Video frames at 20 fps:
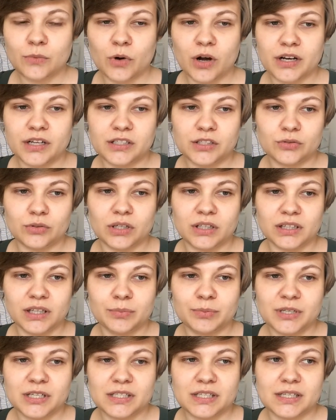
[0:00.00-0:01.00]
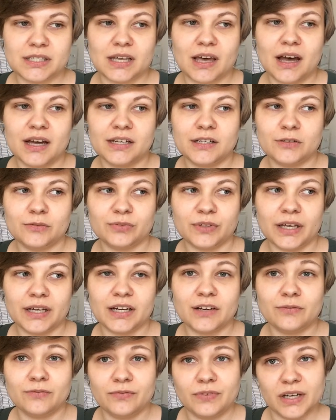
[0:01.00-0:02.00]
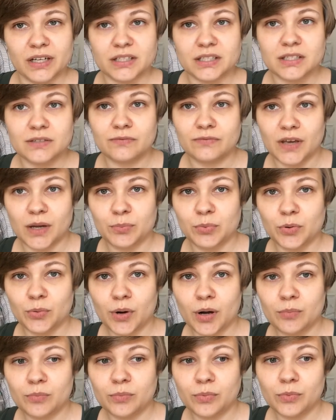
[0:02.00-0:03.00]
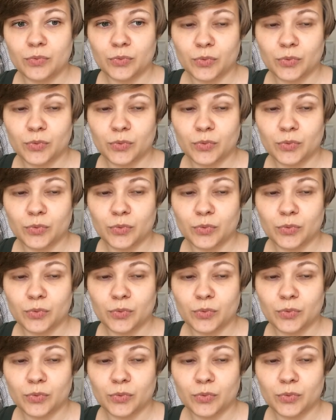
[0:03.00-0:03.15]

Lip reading: wanted eucalyptus as kind of like a Vicks vapor rub